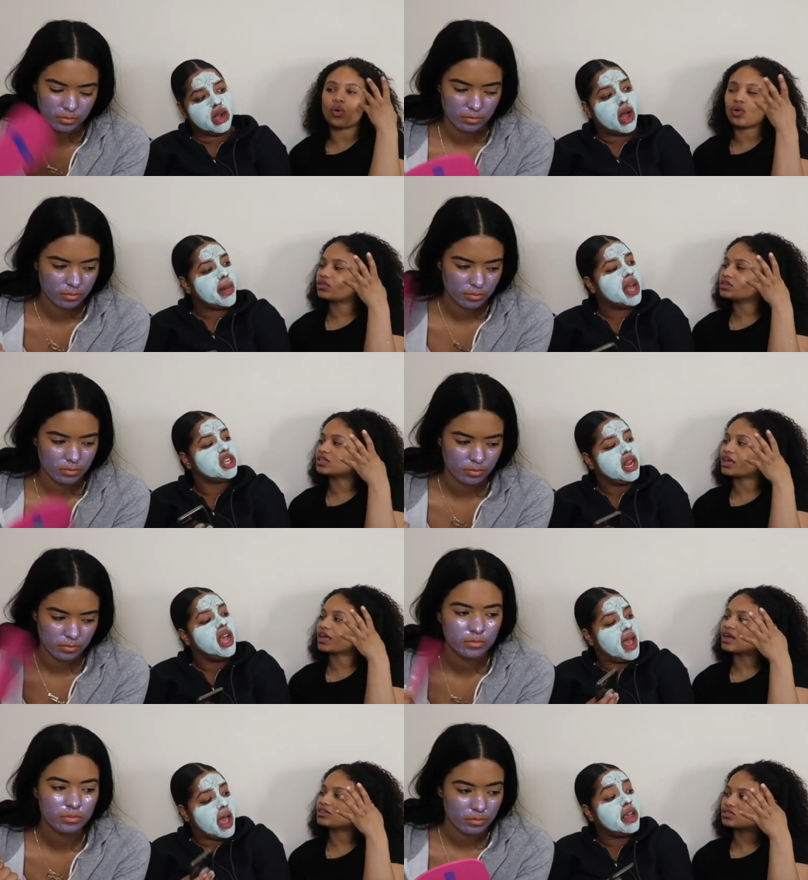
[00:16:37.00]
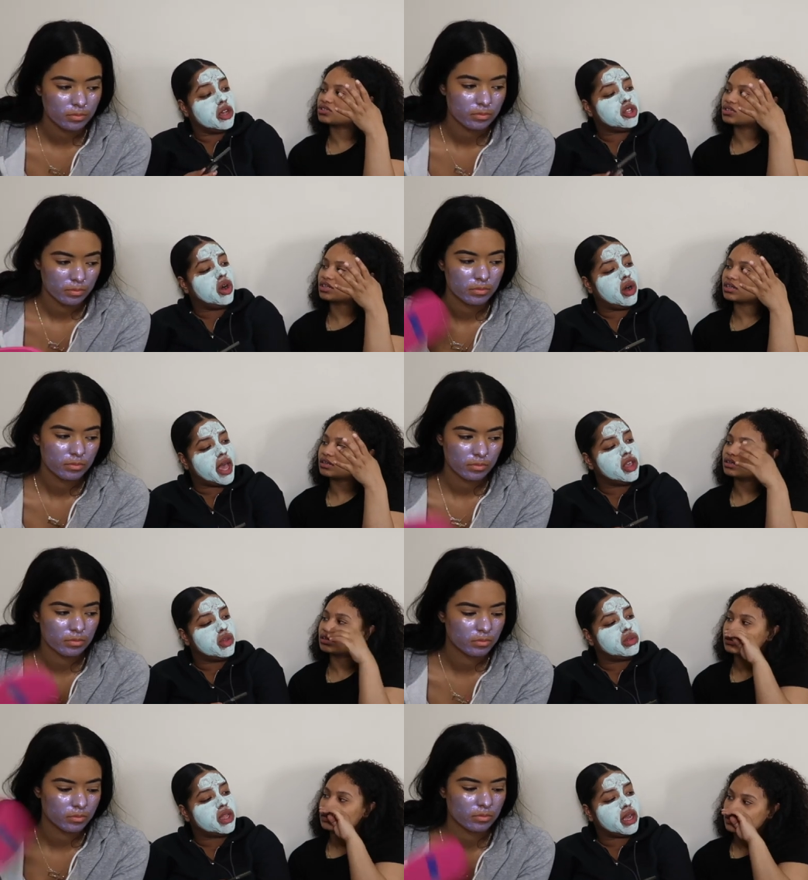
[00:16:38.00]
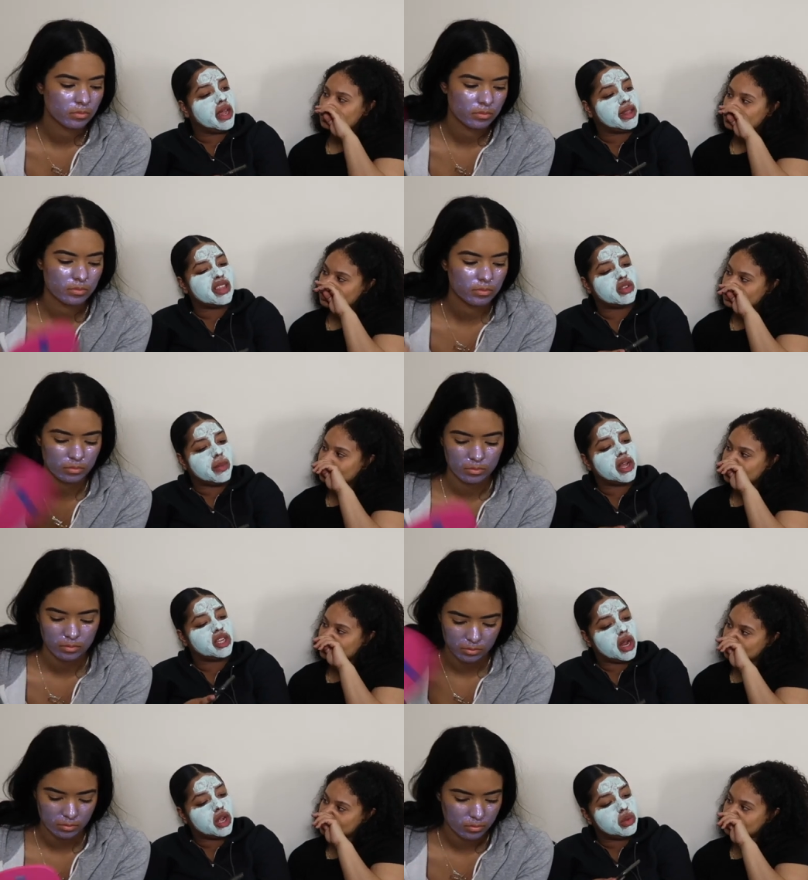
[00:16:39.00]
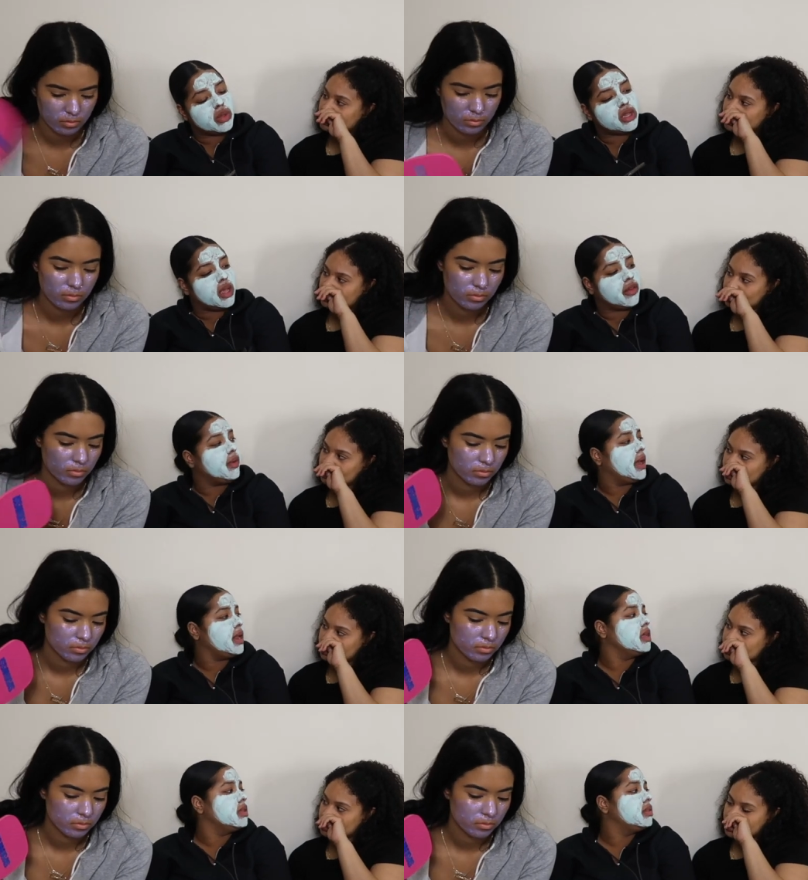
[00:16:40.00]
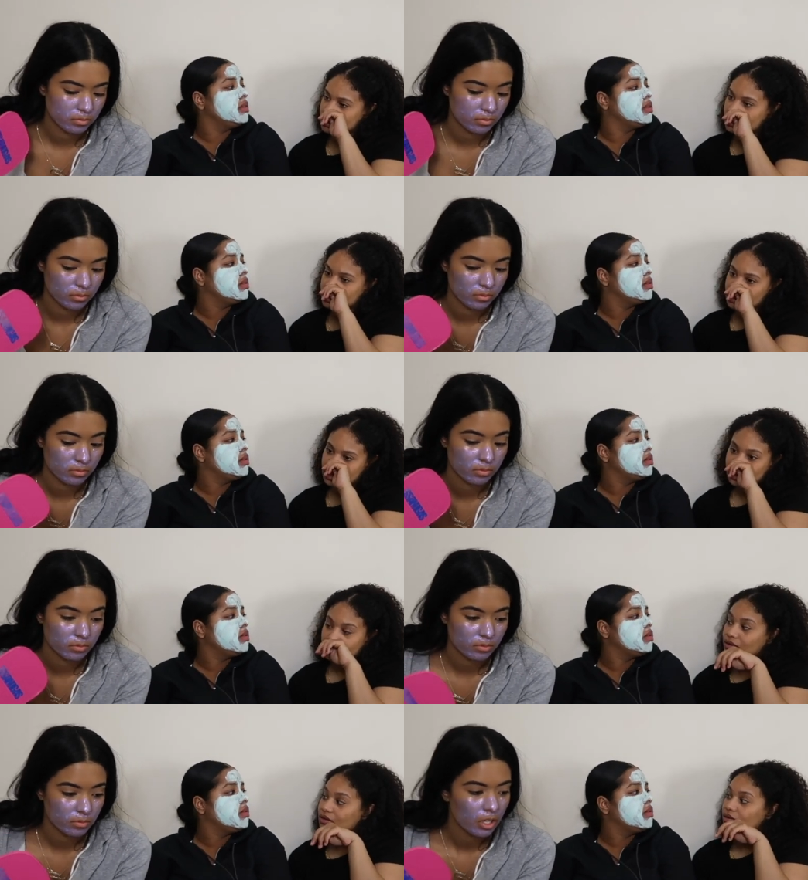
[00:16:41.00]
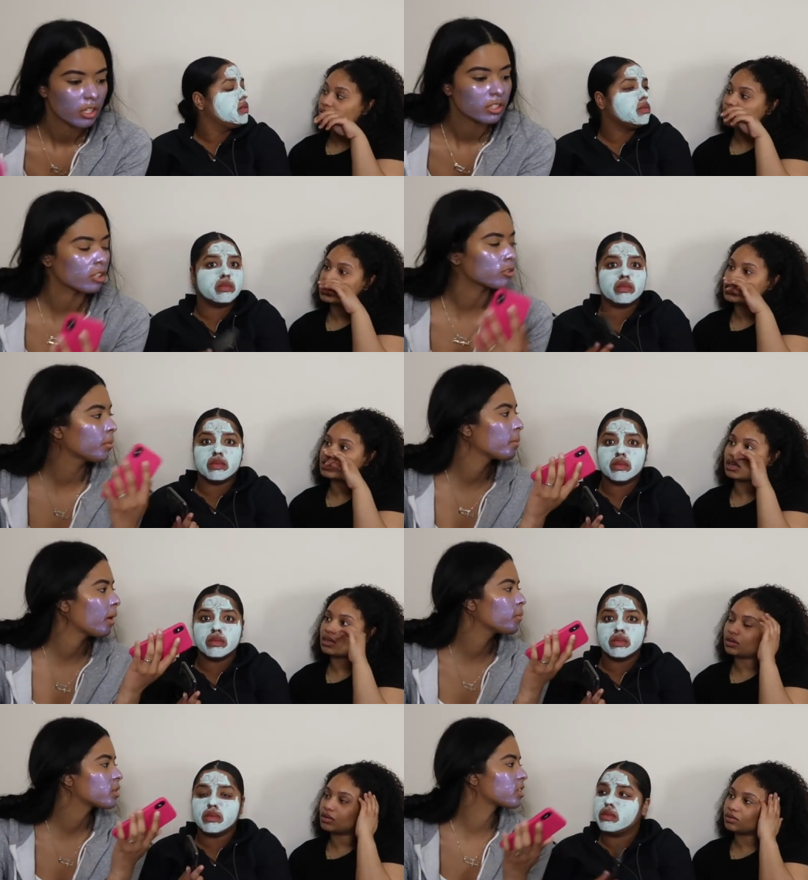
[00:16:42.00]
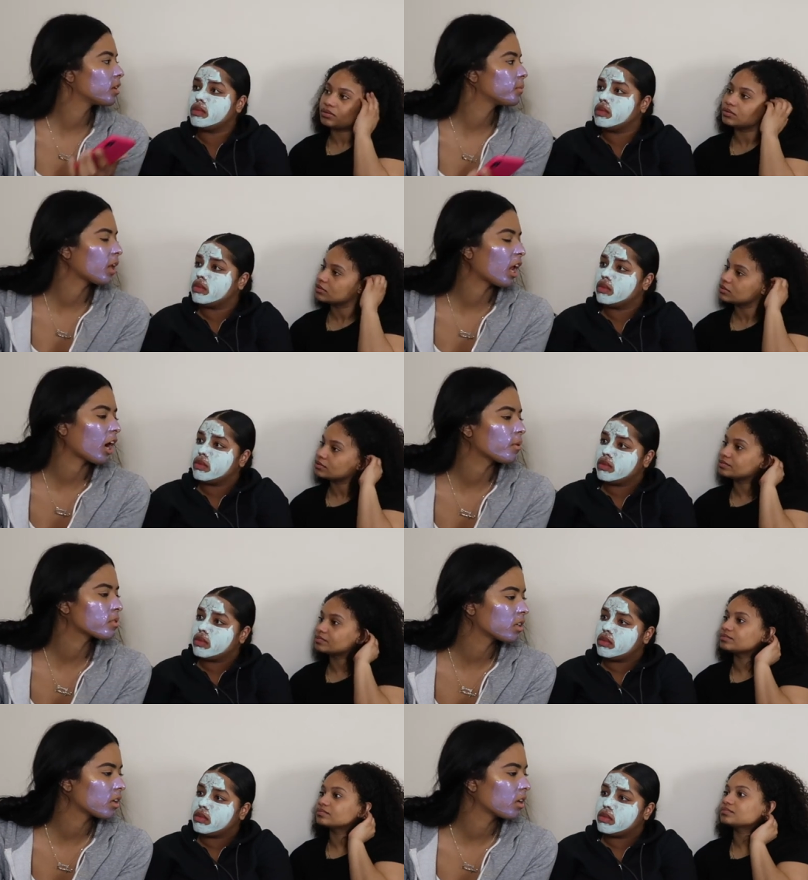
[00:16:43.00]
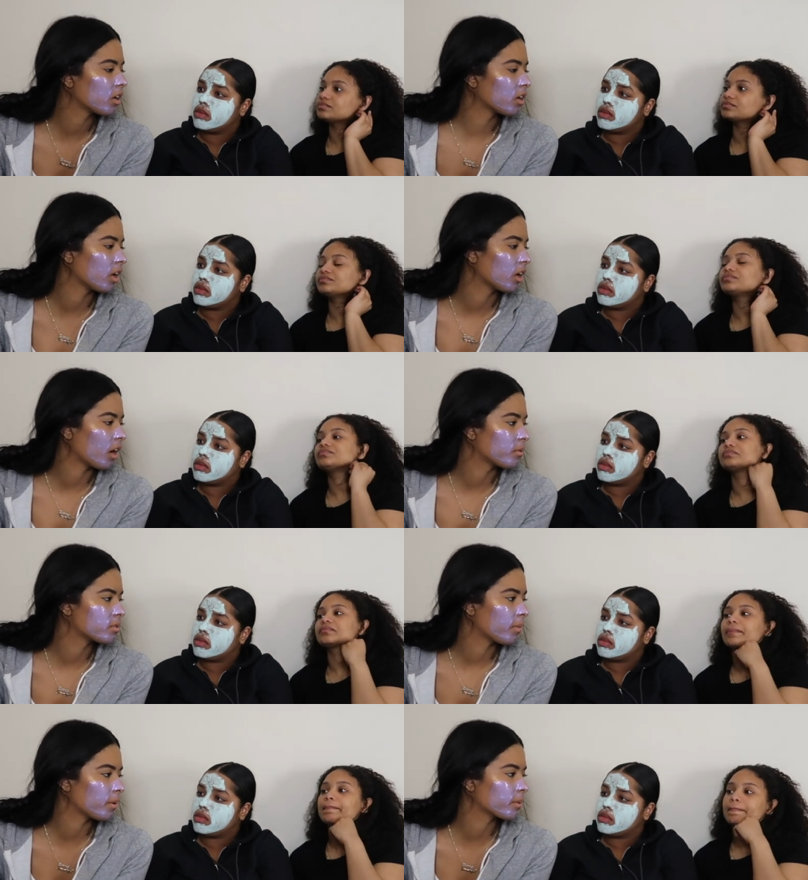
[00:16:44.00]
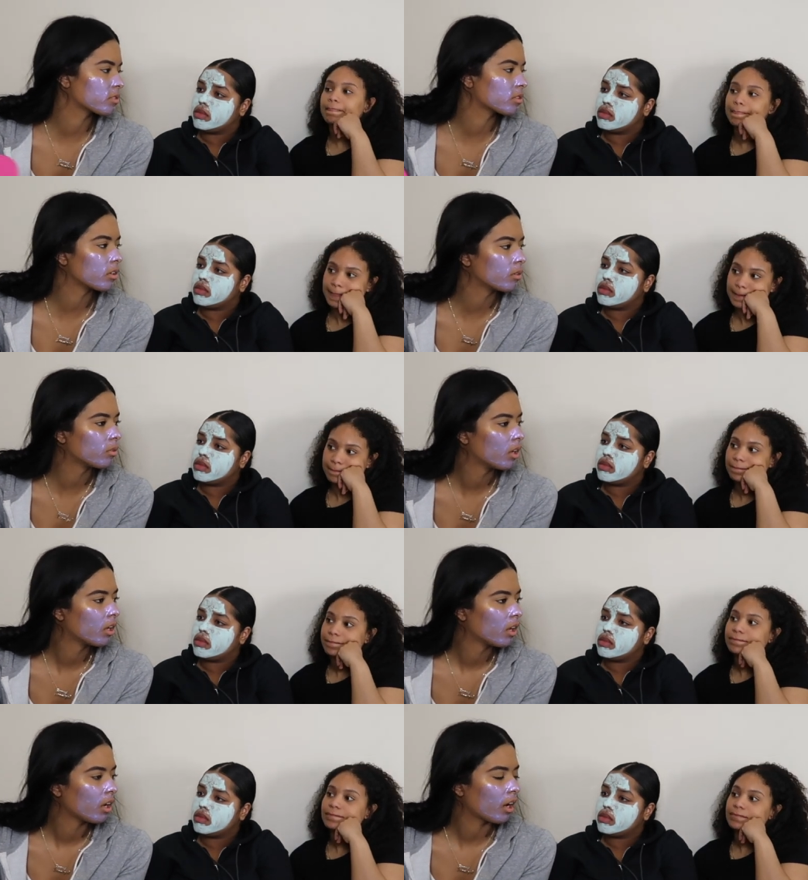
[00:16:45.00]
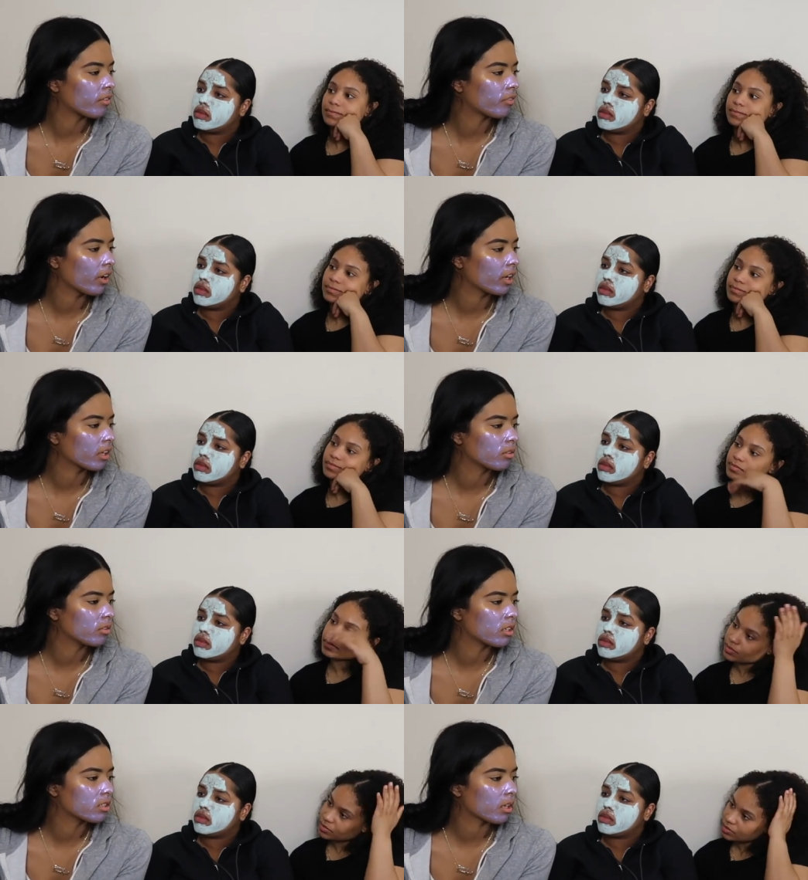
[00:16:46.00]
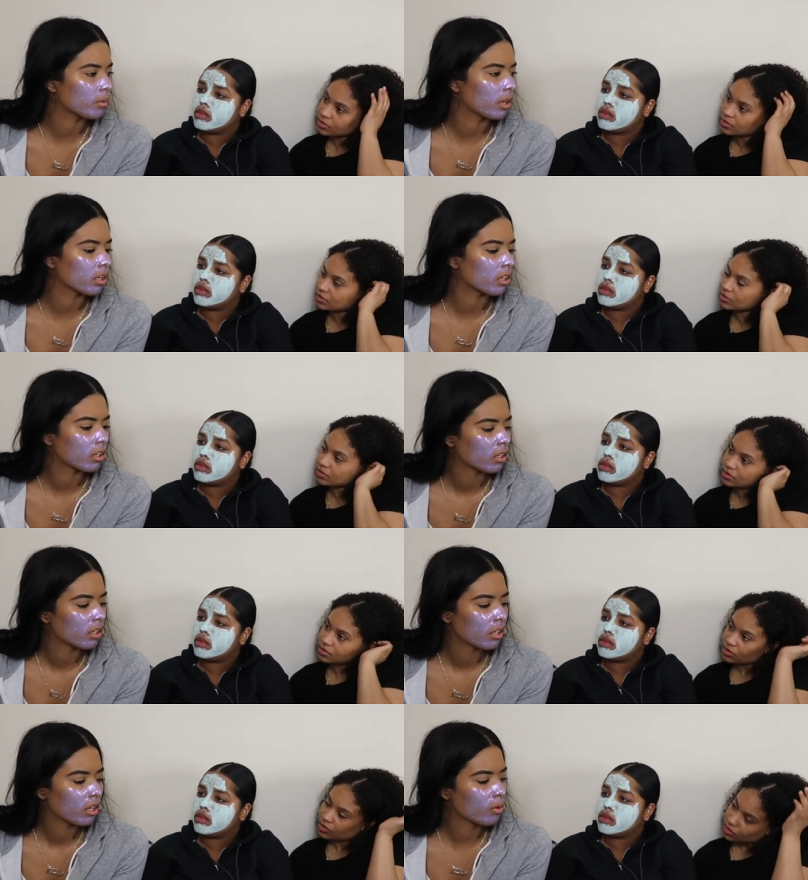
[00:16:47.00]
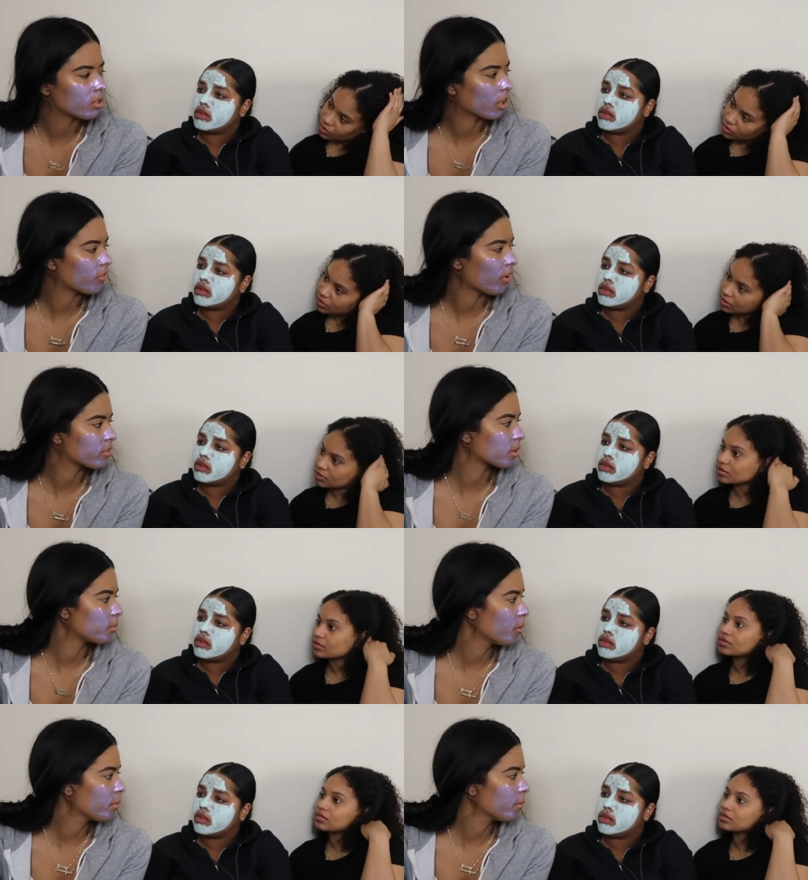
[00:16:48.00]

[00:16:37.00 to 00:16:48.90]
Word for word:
Speaker 1: oh, imagine like, eh, so okay, you think like that, so imagine how you would think if you had kids. I know. Like, that's what my mom was
Speaker 2: telling me. Like I was telling her like I was mad because Q on Friday Q didn't tell like he was taking five to come